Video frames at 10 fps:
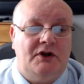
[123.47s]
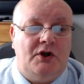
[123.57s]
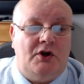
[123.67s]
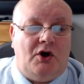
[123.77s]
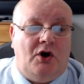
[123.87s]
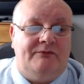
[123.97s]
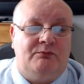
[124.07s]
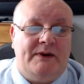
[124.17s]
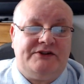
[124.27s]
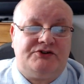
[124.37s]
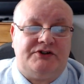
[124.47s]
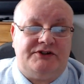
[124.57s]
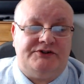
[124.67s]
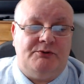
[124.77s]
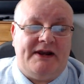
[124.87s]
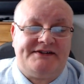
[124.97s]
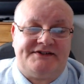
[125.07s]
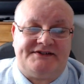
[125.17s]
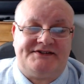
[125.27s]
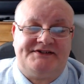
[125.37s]
of which US
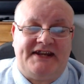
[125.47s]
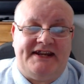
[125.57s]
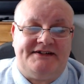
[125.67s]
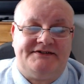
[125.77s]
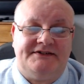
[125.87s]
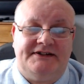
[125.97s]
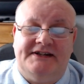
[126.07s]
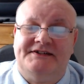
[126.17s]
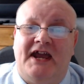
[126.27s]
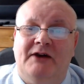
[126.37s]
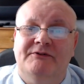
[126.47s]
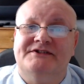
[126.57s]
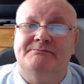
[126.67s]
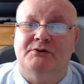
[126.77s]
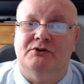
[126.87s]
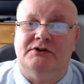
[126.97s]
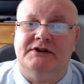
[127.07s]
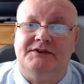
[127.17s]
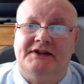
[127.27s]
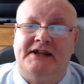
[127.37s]
state is Harrisburg
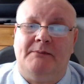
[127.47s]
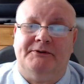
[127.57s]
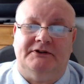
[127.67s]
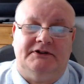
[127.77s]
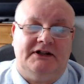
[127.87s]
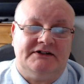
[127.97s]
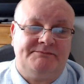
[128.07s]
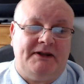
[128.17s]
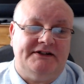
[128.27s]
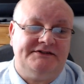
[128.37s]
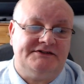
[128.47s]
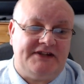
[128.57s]
the capital? I'll spell it. It's